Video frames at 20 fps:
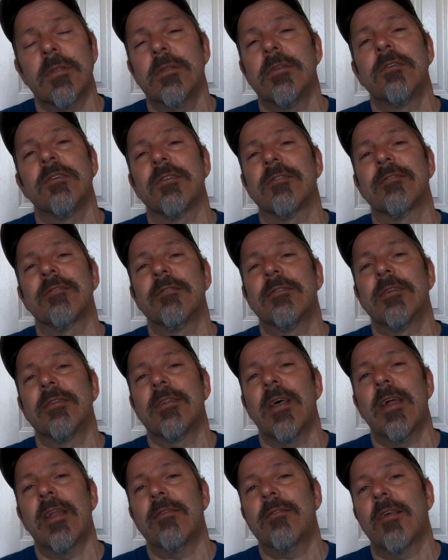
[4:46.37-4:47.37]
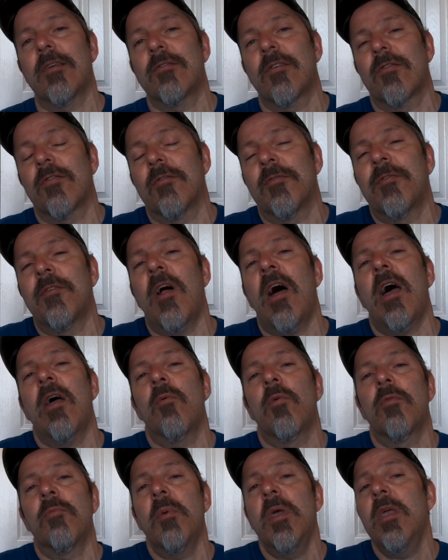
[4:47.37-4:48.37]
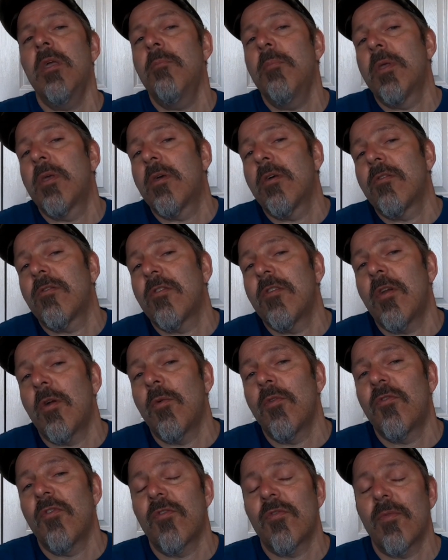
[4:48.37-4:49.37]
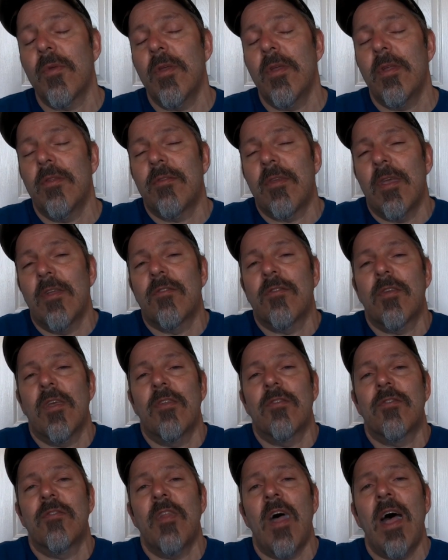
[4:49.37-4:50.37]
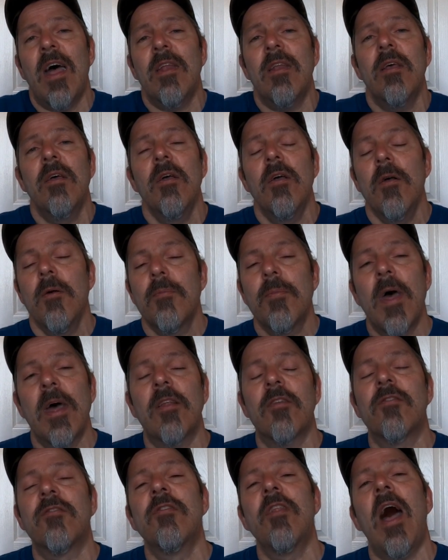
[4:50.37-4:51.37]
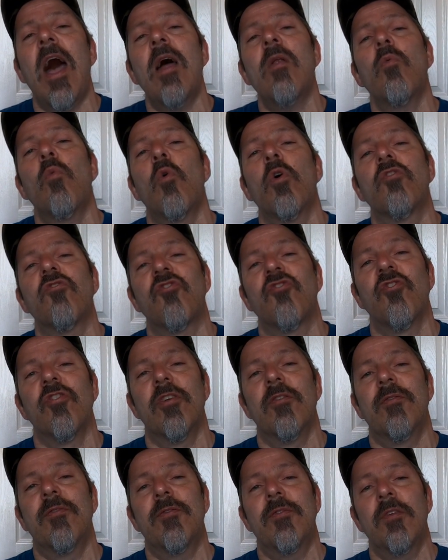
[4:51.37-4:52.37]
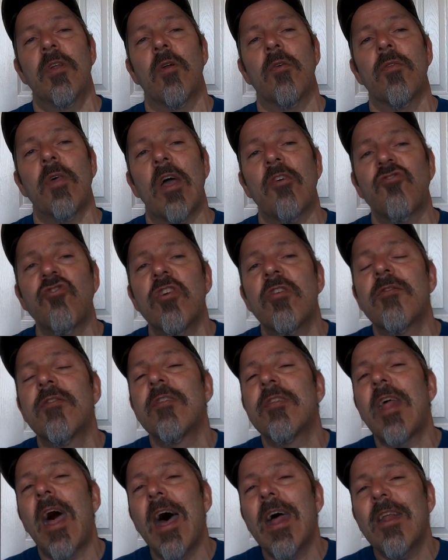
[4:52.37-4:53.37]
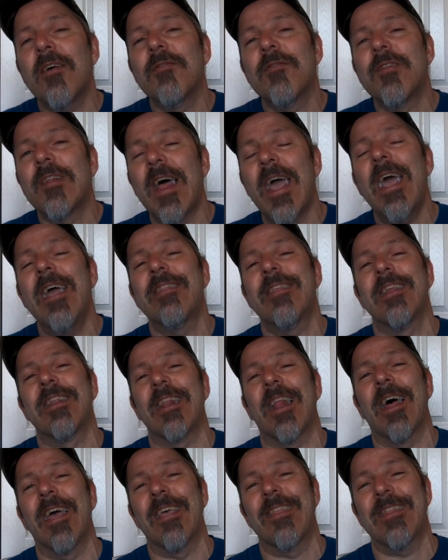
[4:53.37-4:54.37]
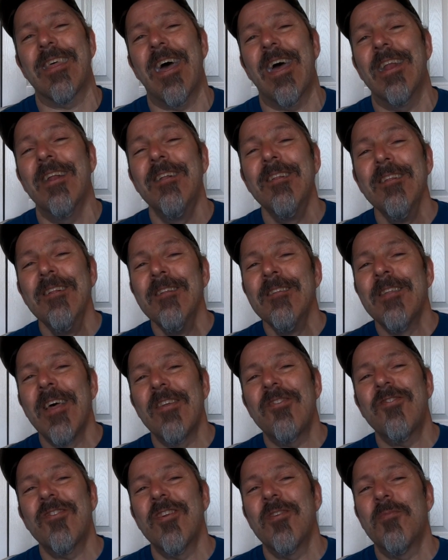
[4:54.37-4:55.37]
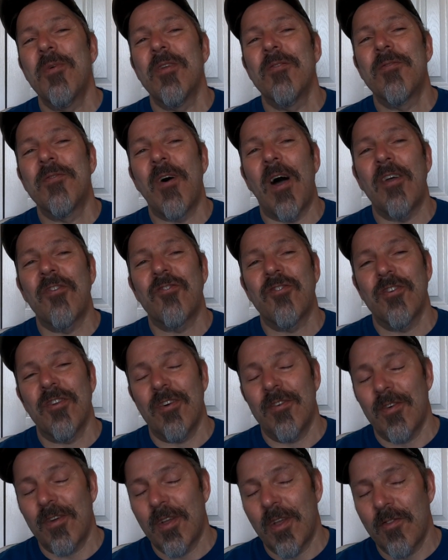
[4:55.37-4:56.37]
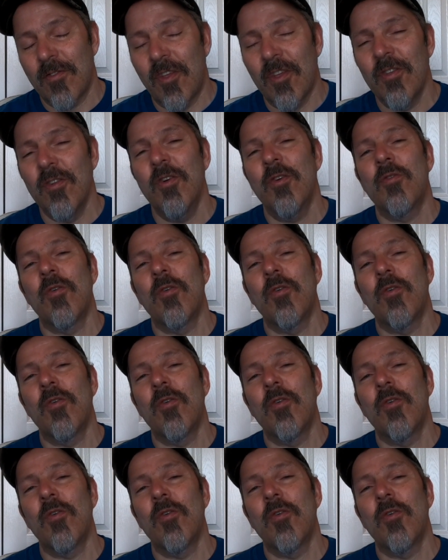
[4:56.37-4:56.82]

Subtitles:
just that doesn't fly with me, because it's not, that is not what should have, I should have not have landed like that. That should have been, I should have continued to